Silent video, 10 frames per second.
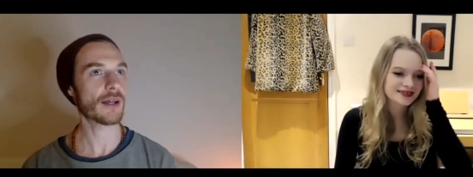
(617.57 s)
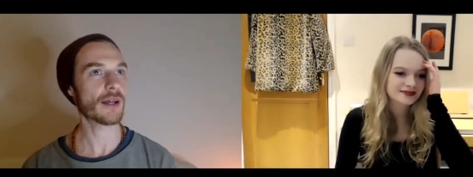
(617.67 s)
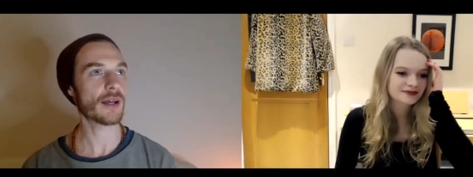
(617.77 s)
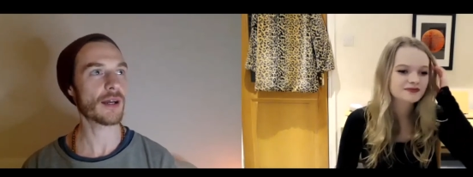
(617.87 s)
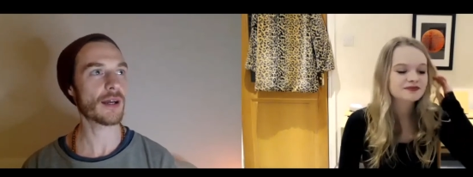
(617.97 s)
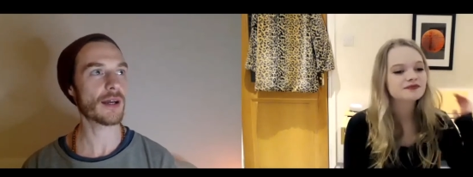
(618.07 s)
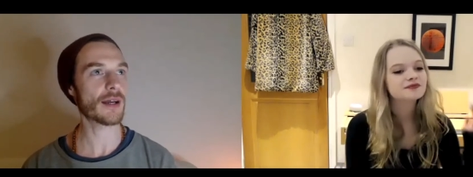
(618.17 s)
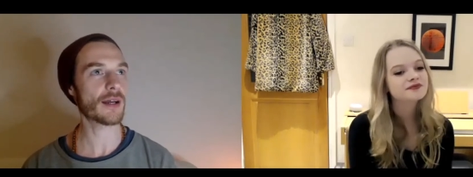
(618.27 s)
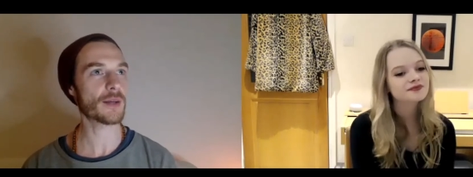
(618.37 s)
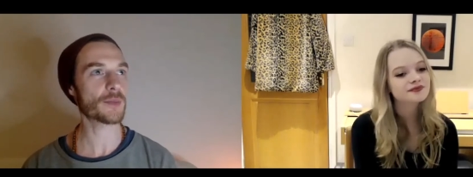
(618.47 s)

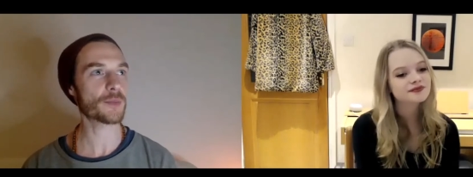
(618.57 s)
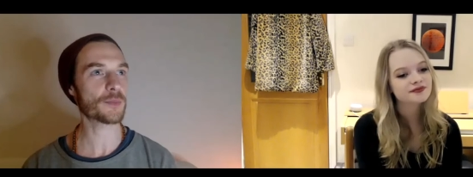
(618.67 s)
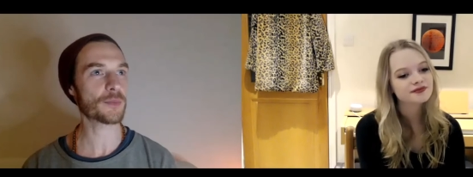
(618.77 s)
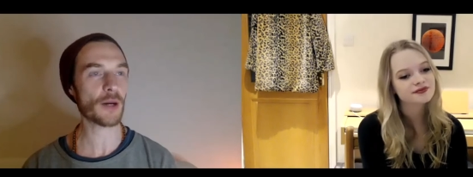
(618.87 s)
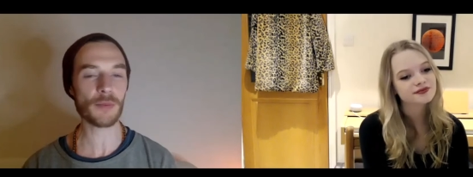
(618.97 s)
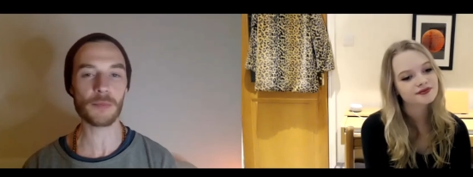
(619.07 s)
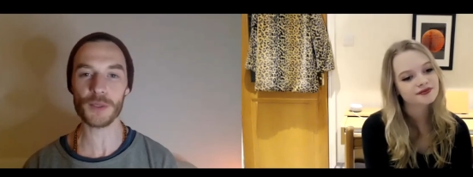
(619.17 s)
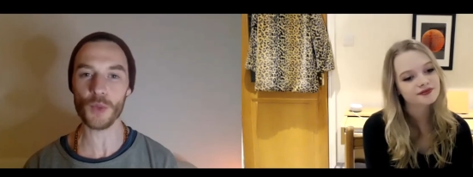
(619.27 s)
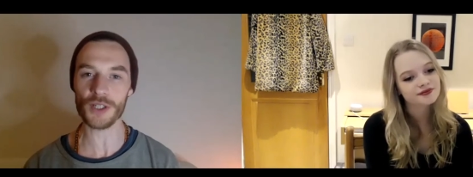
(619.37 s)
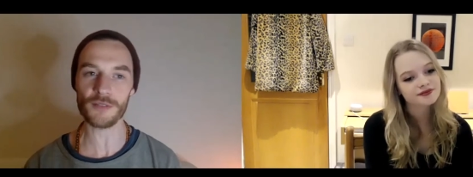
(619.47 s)
Speaker 1: uh, probably
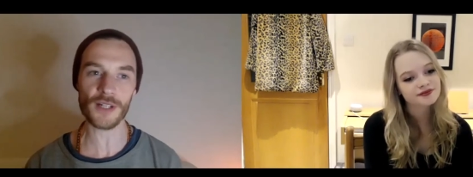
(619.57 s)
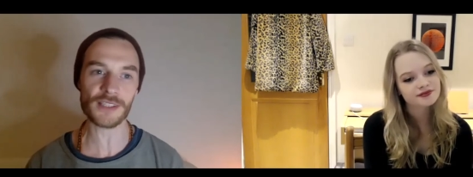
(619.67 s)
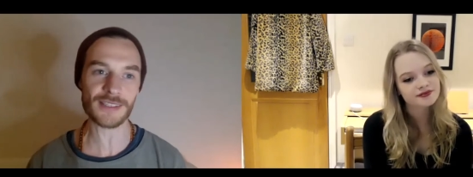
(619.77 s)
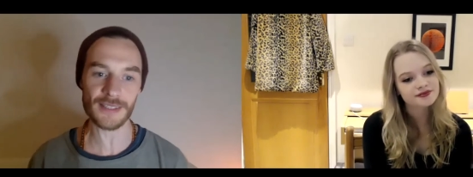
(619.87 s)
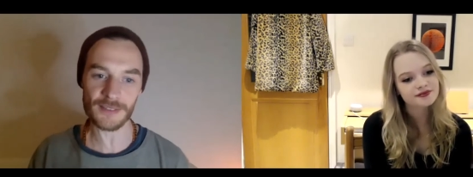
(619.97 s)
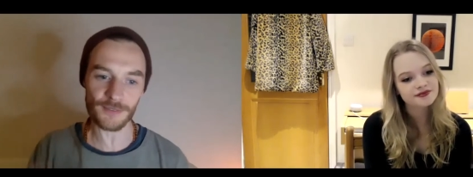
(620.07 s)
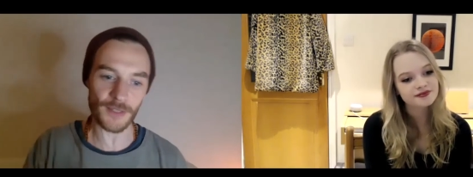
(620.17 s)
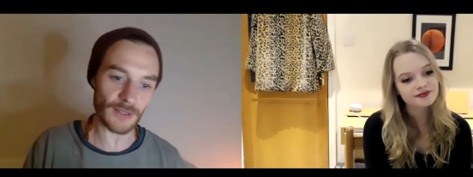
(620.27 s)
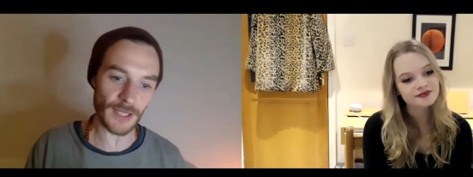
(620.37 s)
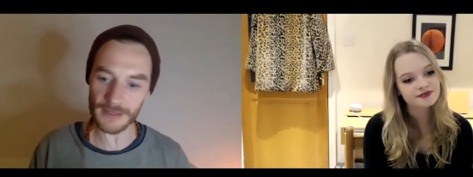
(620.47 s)
one of us because
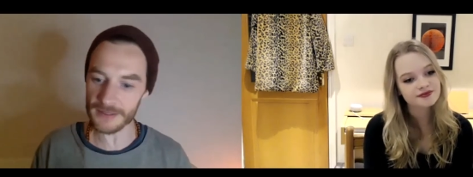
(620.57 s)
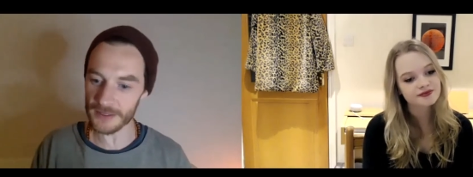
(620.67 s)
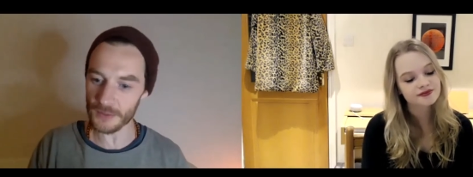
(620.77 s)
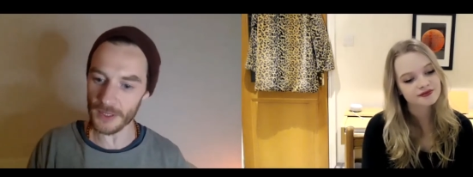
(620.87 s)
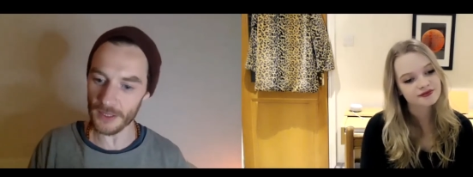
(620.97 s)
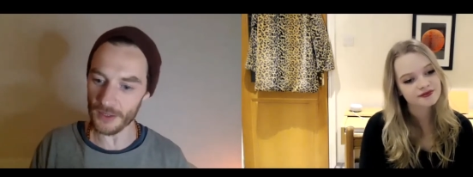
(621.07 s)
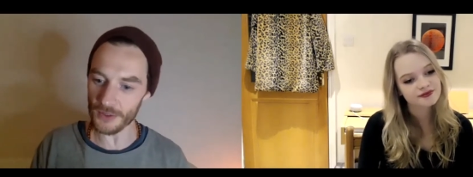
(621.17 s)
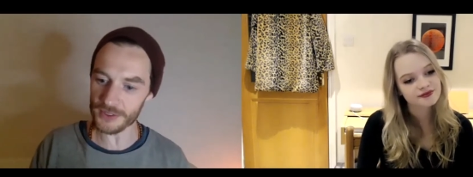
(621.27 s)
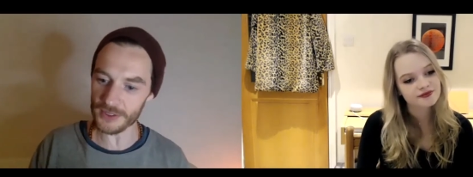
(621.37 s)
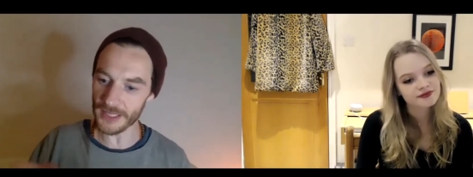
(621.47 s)
Phil likes to uh,
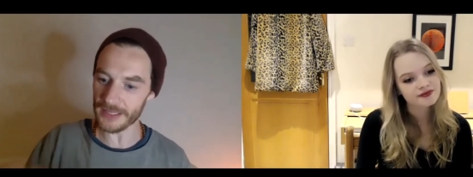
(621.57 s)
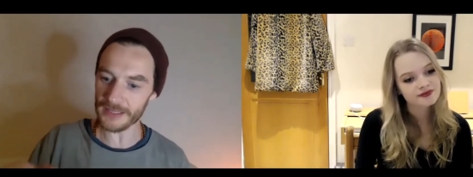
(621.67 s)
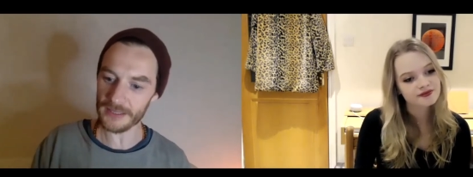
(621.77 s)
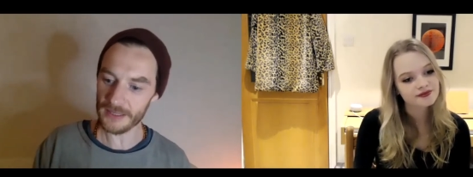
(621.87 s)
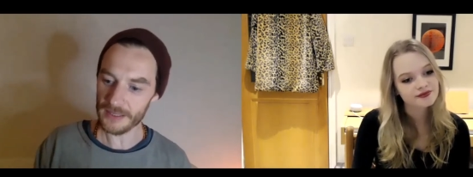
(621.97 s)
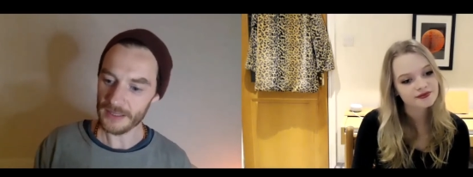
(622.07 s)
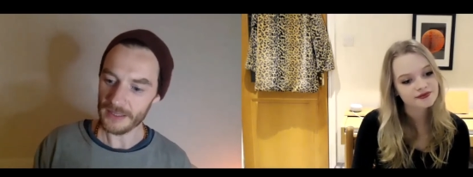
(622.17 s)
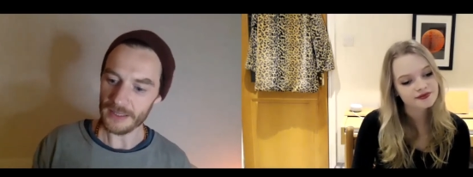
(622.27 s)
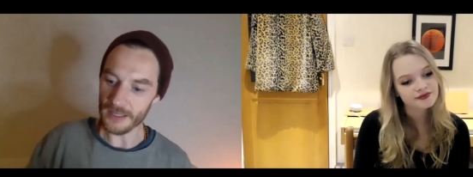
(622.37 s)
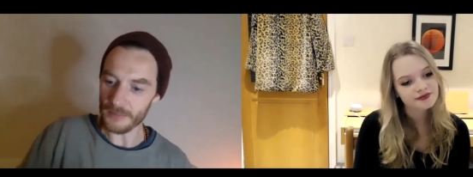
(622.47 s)
also like
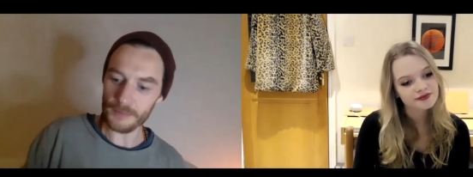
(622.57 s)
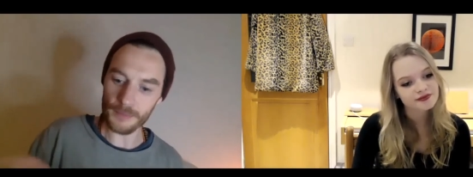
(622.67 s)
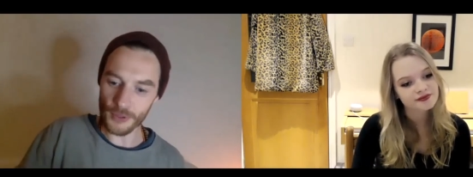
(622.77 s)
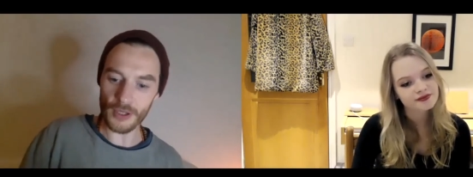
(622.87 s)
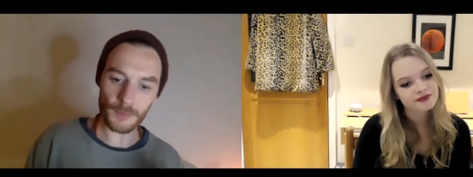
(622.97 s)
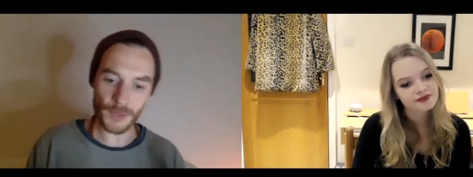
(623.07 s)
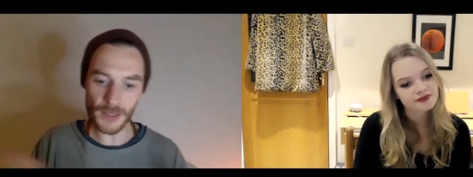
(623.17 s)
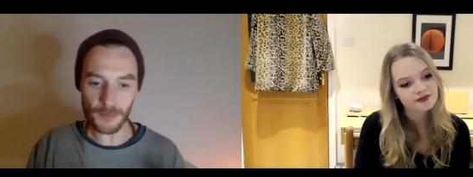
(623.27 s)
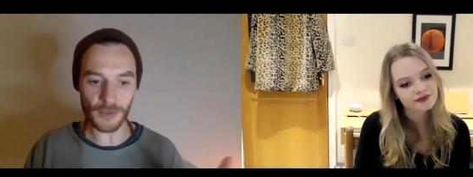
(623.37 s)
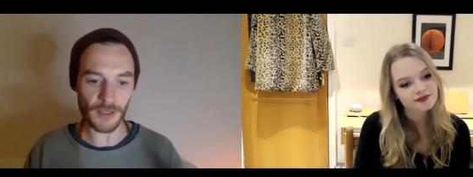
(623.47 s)
you know prod
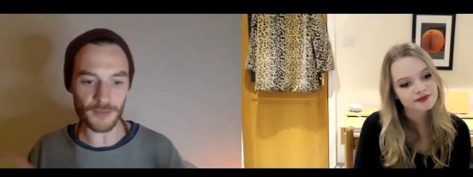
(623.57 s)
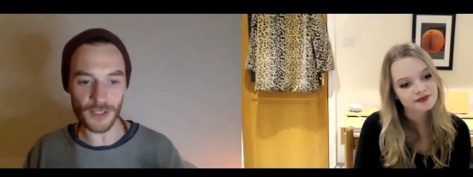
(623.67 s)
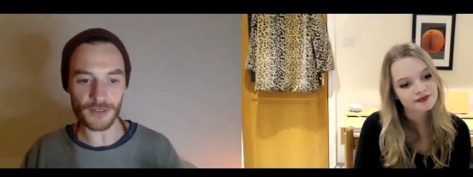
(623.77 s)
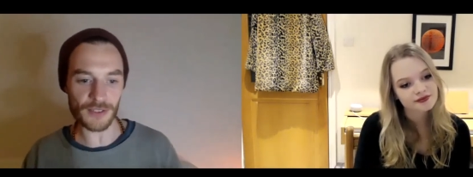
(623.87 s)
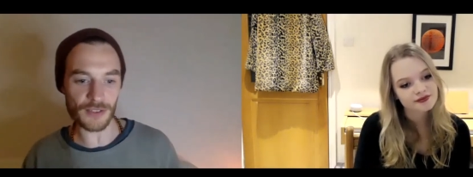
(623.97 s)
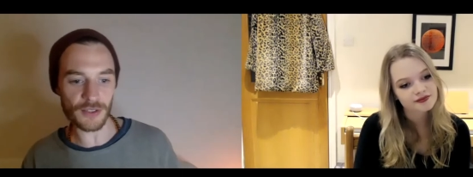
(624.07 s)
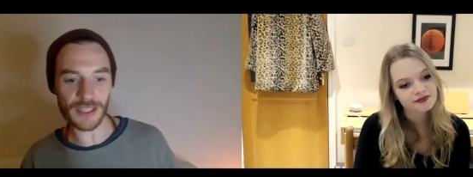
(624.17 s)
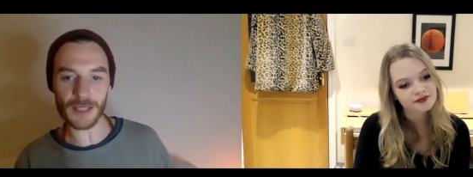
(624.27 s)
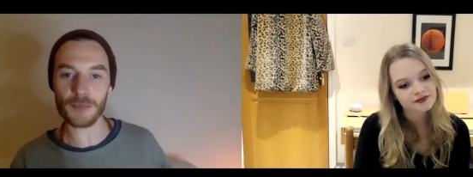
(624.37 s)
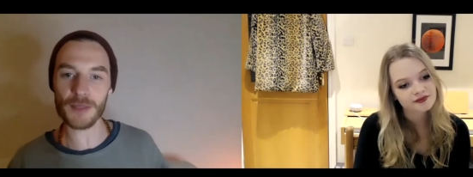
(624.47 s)
people. I've noticed or
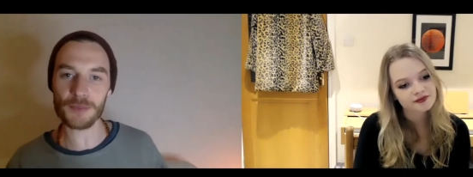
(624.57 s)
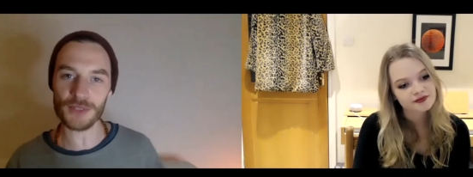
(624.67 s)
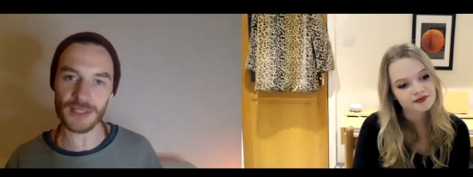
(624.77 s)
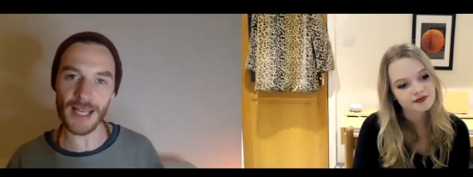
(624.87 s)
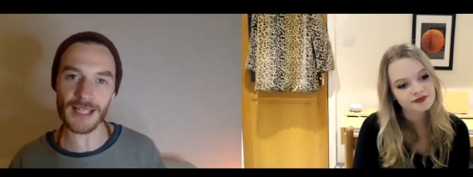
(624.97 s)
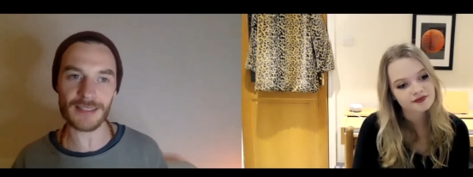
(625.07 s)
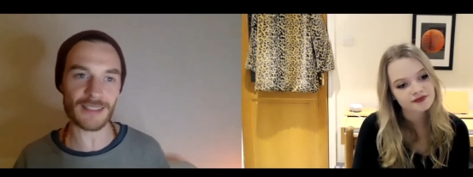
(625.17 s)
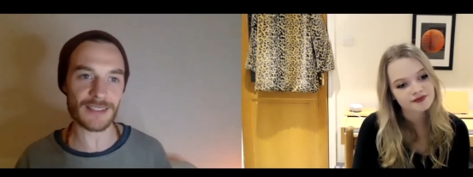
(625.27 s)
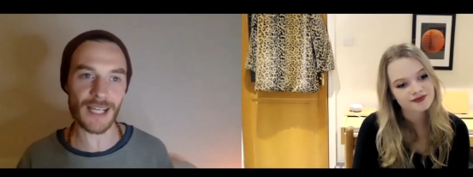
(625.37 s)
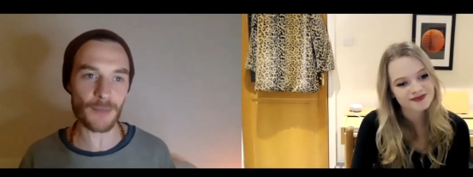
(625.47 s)
kick people's legs.
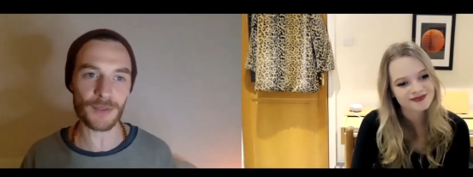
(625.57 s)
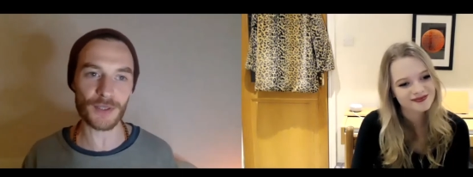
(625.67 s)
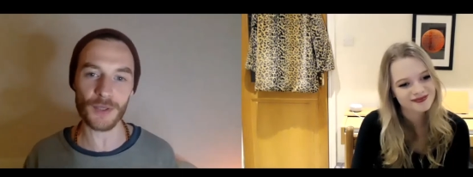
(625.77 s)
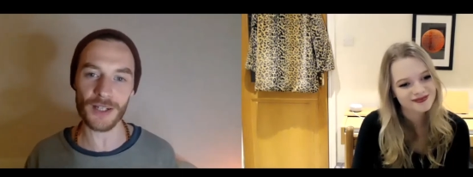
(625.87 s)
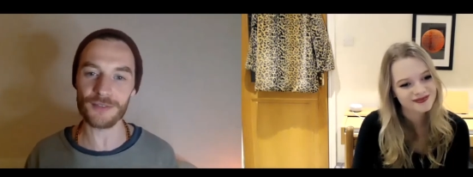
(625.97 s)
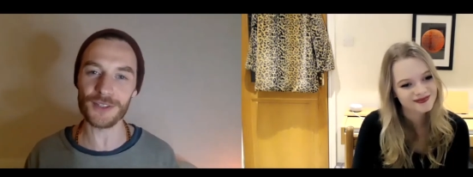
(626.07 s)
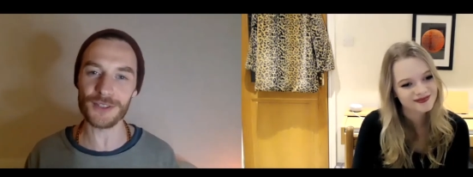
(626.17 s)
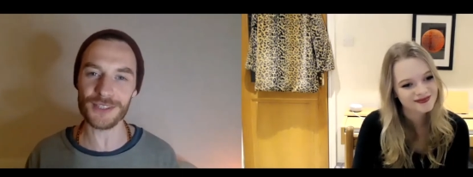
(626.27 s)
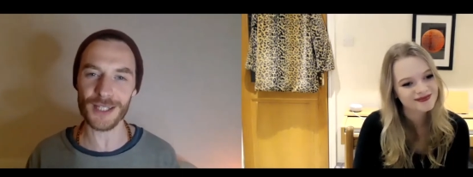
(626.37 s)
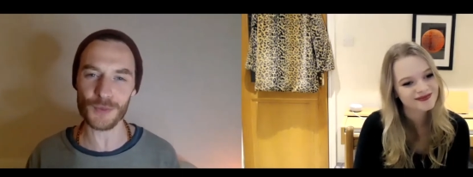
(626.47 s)
That's happened quite a few
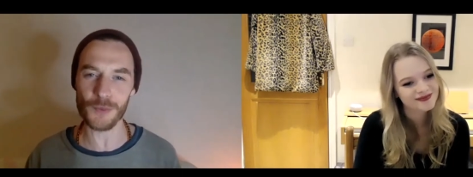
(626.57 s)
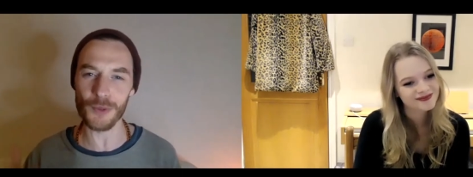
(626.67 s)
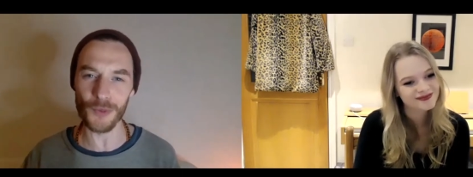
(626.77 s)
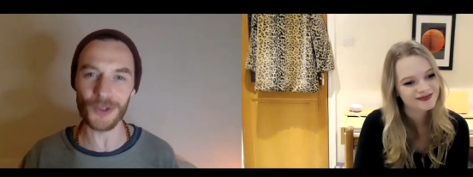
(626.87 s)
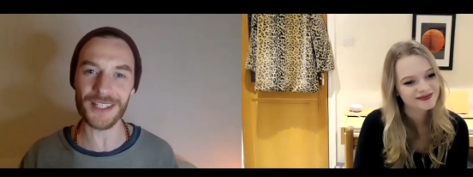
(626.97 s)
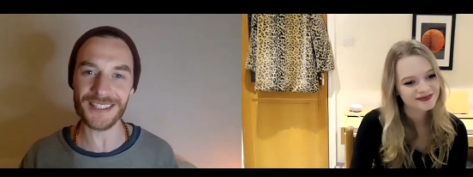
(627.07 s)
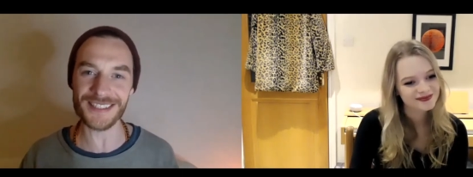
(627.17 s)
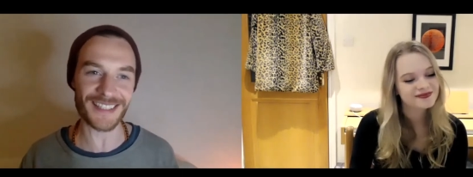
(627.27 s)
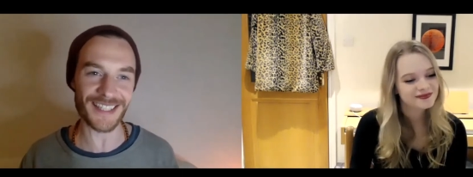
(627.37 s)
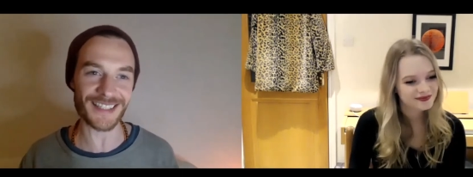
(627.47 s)
times when we're walking to
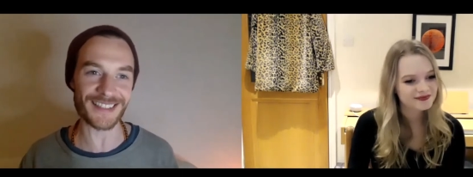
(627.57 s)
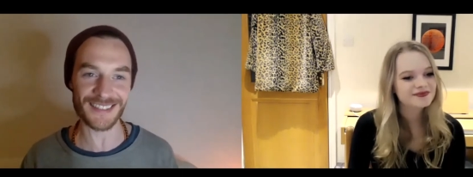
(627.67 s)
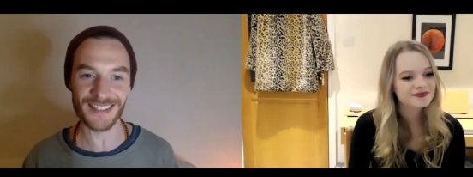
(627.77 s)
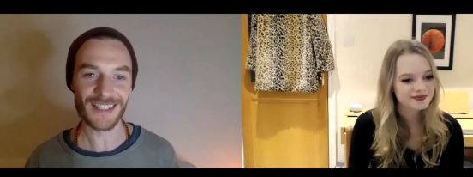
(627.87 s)
gigs.